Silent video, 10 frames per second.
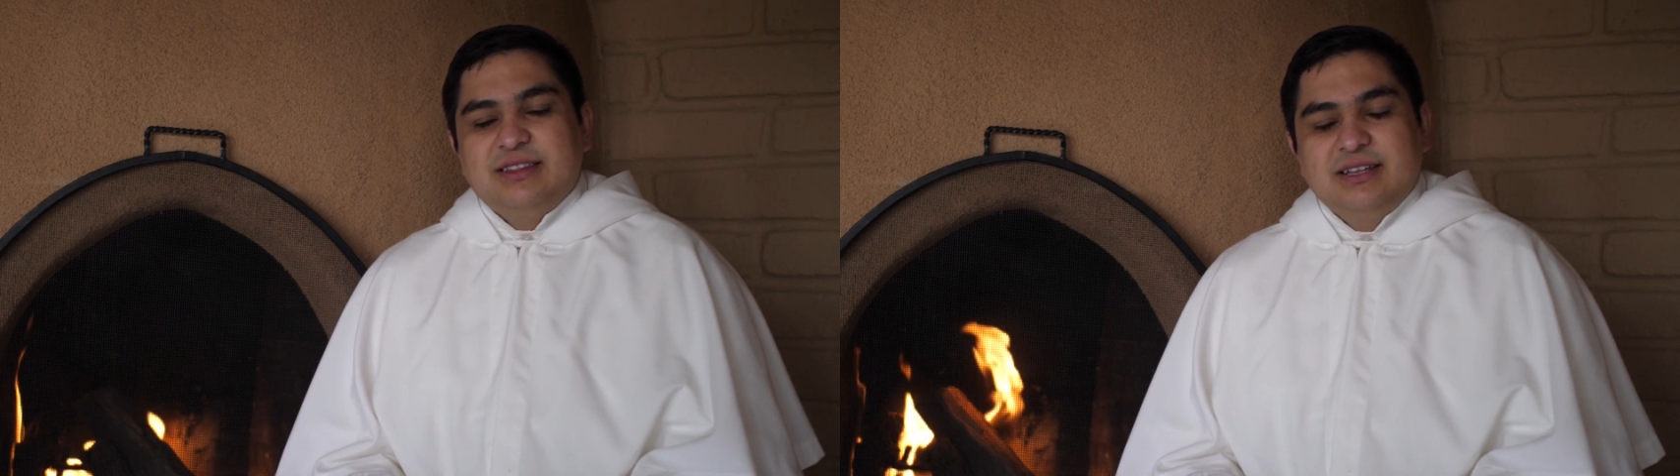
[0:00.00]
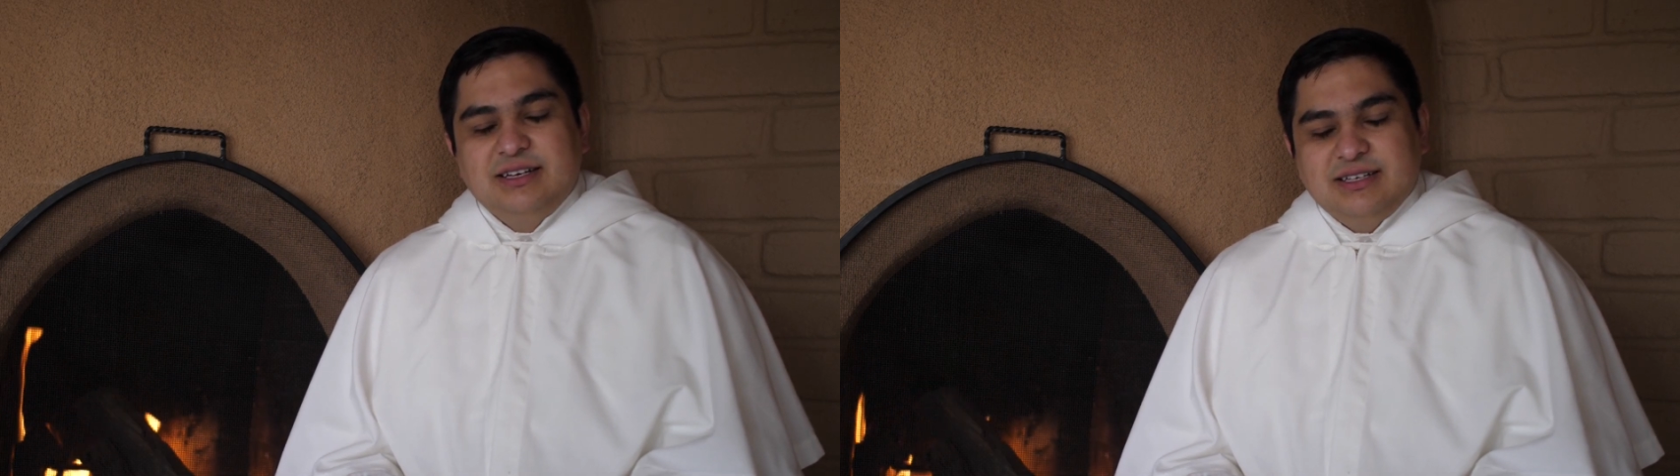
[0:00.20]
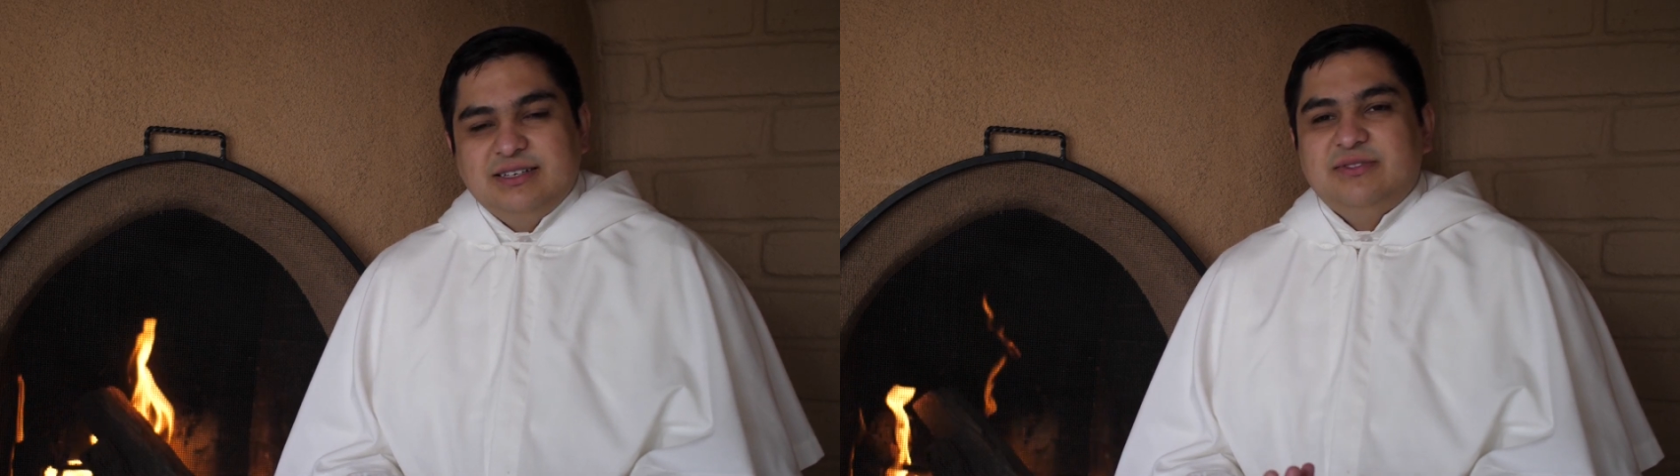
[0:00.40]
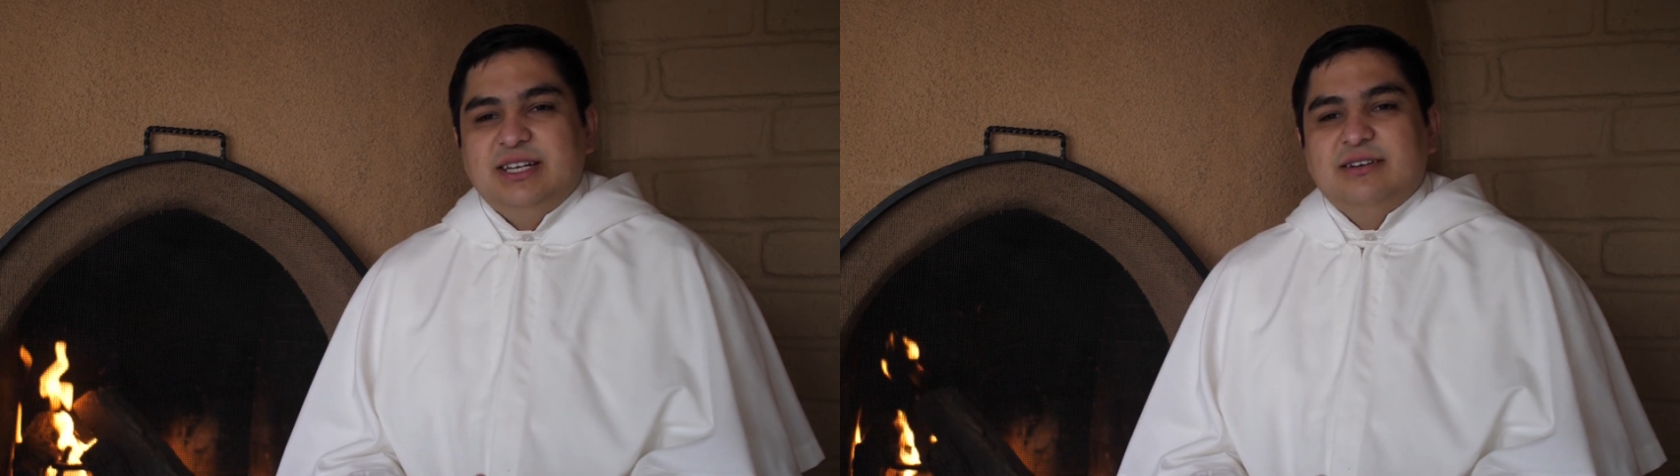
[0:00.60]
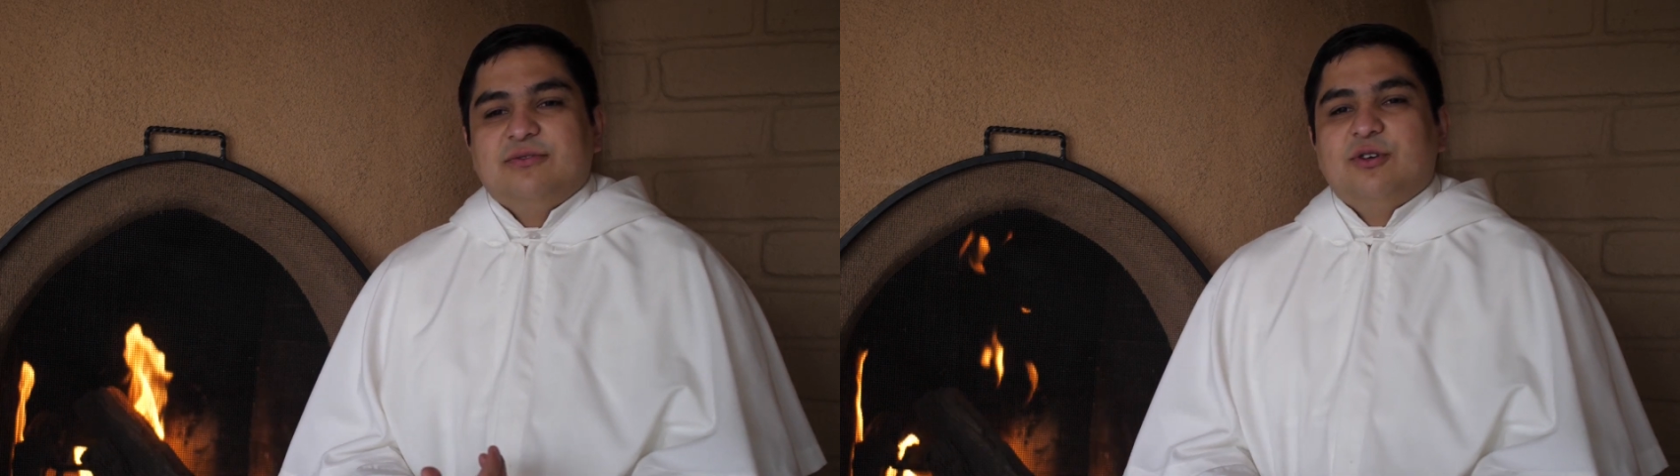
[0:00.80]
the
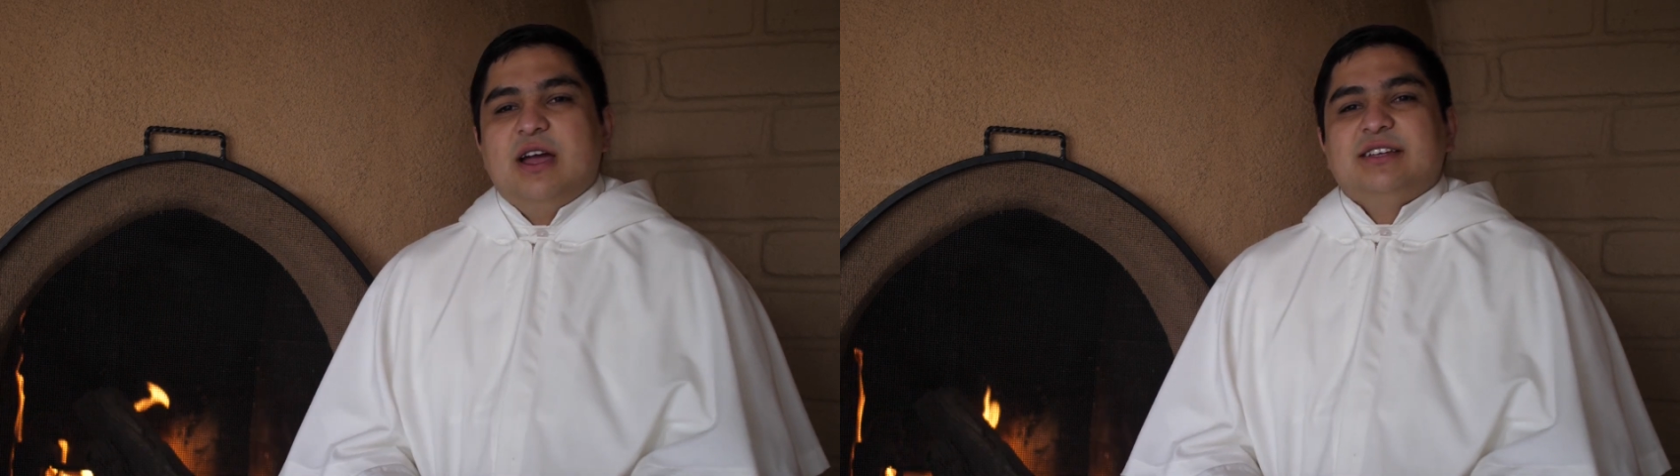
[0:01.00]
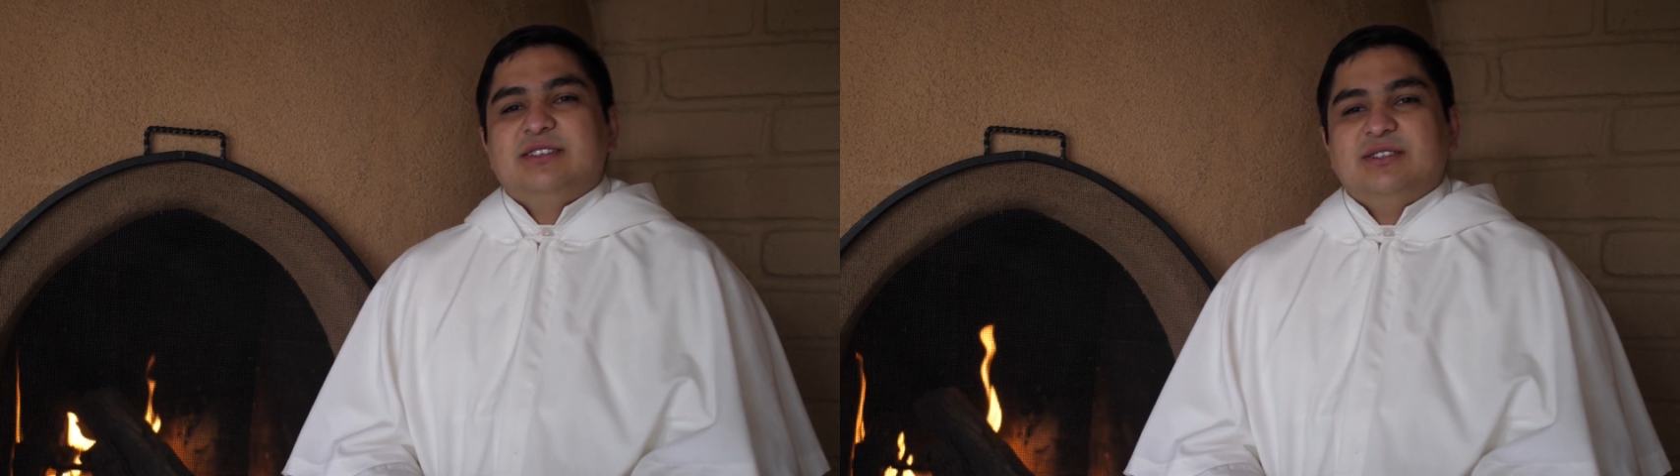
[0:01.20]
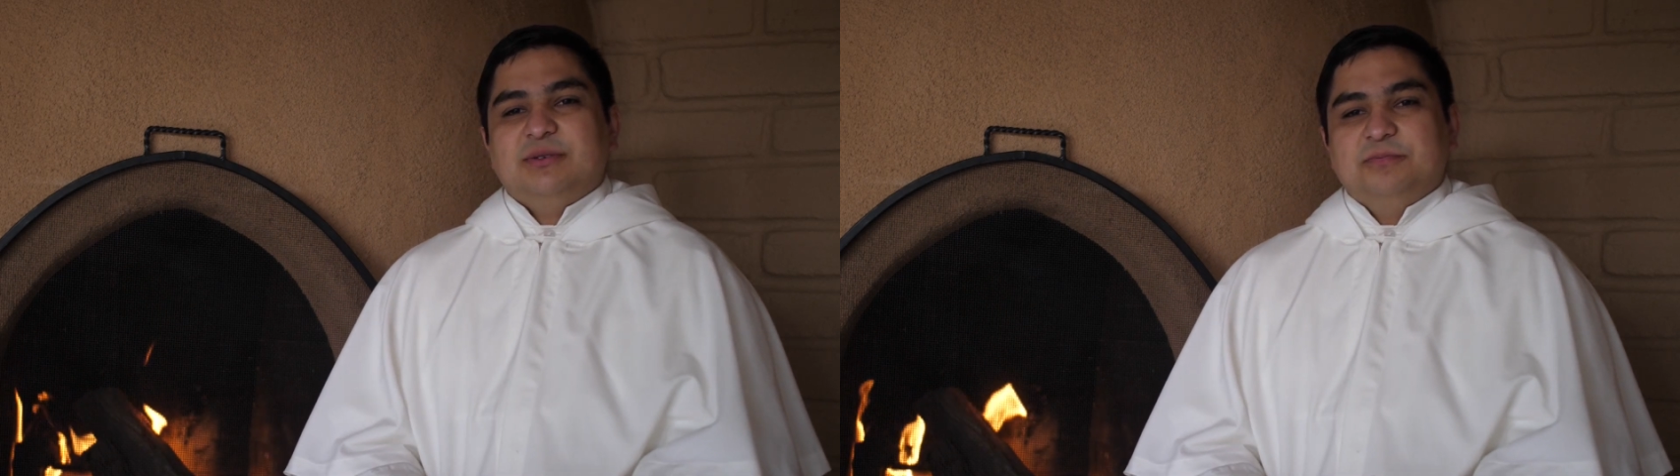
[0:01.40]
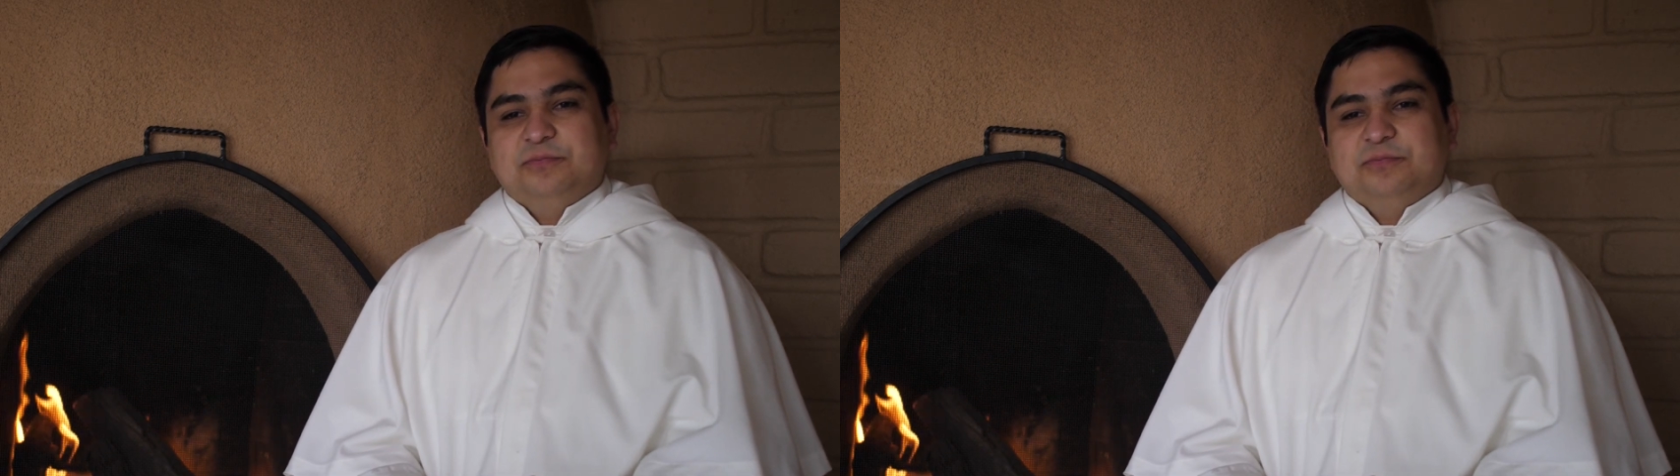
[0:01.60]
Nativity of Christ.